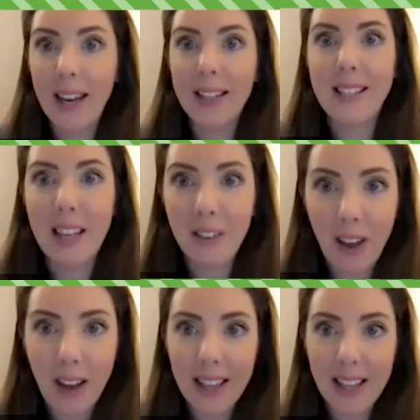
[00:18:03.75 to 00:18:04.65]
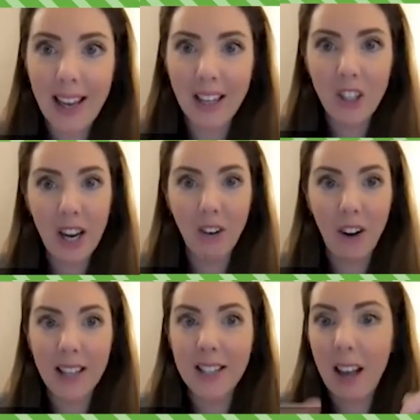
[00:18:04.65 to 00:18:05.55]
and see if anything
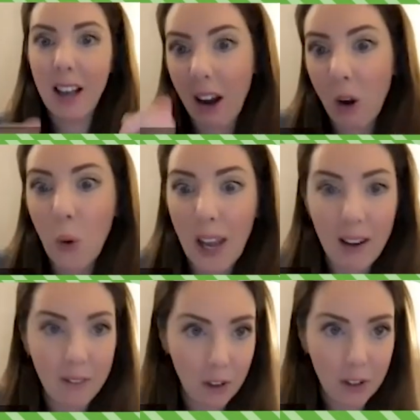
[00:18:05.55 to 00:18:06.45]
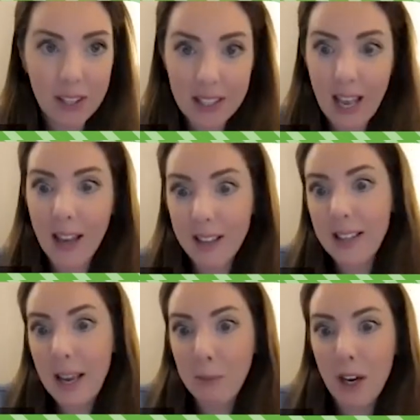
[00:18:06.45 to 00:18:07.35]
generates and go again for the
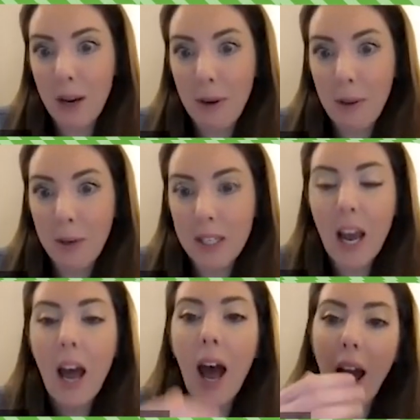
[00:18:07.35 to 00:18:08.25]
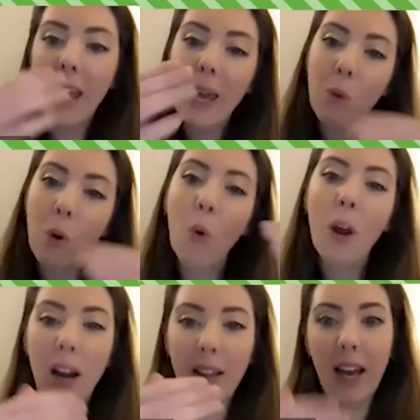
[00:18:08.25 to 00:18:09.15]
same time limit, and keep going
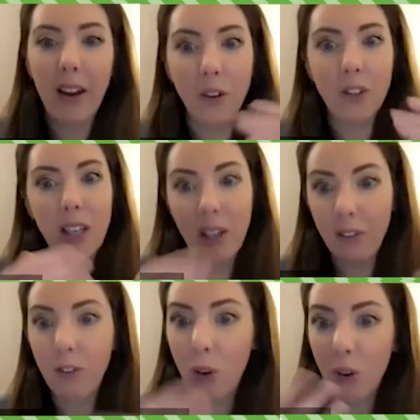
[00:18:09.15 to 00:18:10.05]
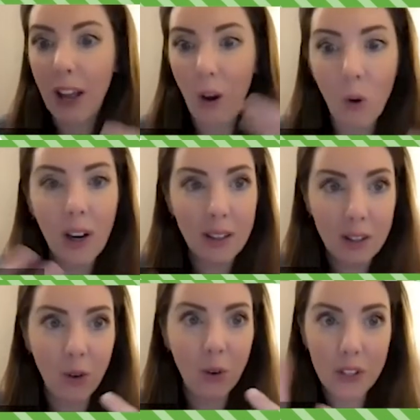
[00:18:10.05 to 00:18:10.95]
like that until you've all
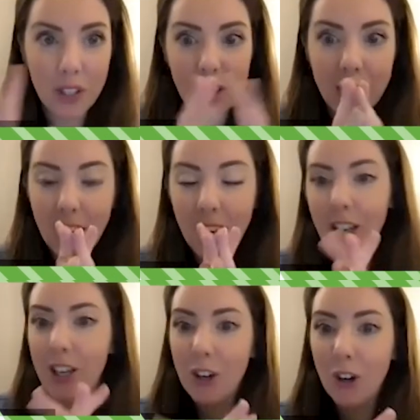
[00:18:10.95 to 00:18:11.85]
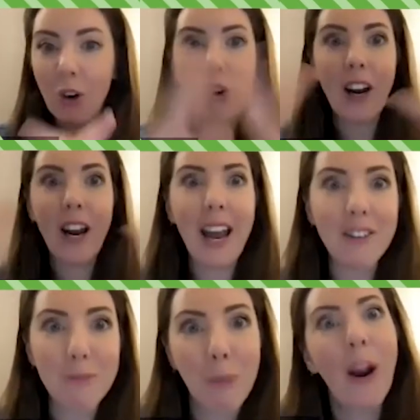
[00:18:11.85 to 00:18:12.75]
exhausted your
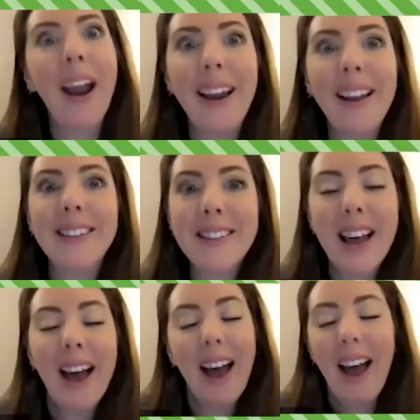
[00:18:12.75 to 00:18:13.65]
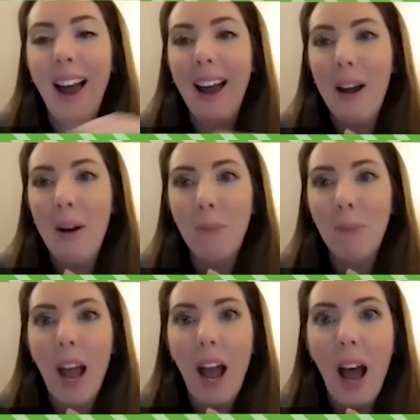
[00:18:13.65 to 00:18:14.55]
creative brains, and
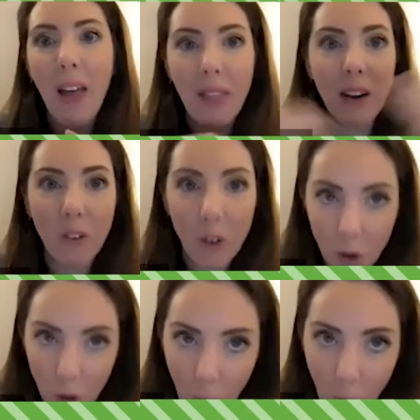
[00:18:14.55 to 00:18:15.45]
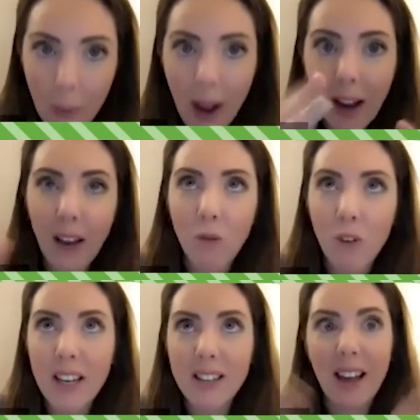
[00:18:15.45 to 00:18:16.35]
then come back and
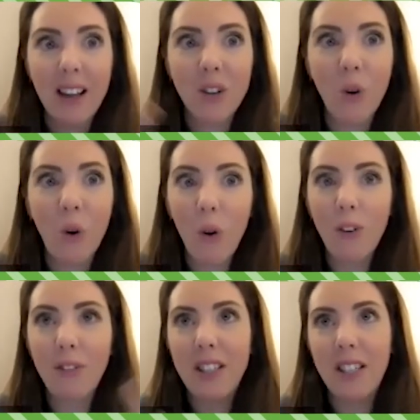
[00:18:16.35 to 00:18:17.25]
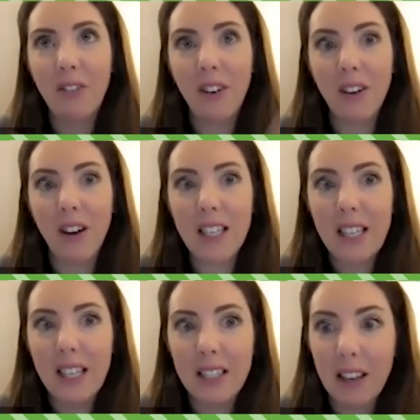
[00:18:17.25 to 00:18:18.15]
reassess all of the different
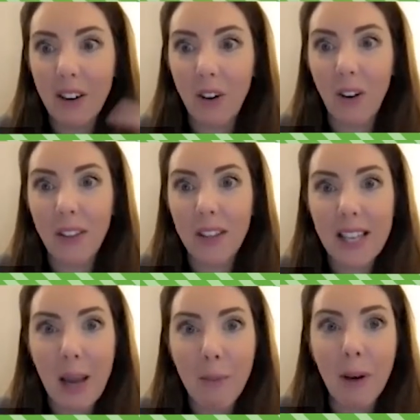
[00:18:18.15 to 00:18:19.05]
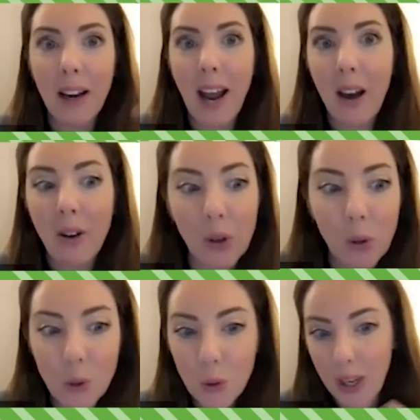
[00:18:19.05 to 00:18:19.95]
ideas that are on the table and how you're
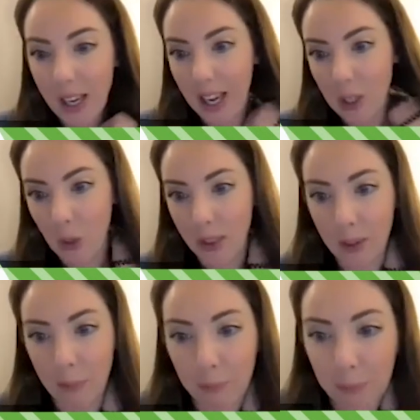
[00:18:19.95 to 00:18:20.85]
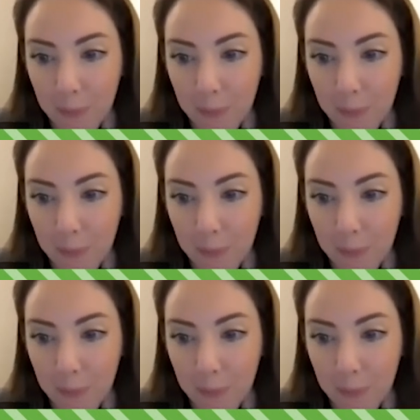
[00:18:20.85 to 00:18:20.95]
going to engage with them.